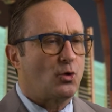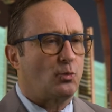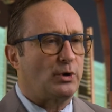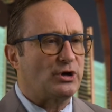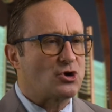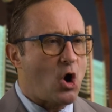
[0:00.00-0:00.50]

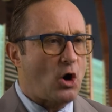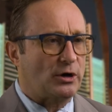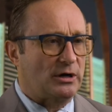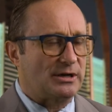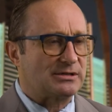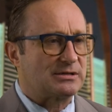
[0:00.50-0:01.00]

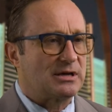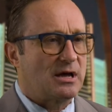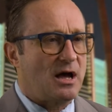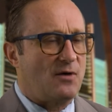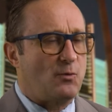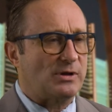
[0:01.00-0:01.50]
regardless
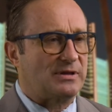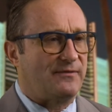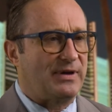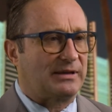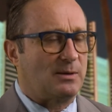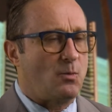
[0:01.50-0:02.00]
of what the
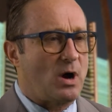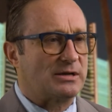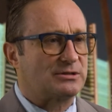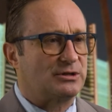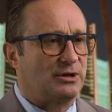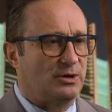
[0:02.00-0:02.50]
victim
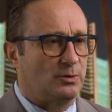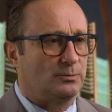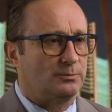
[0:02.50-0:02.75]
wants to do.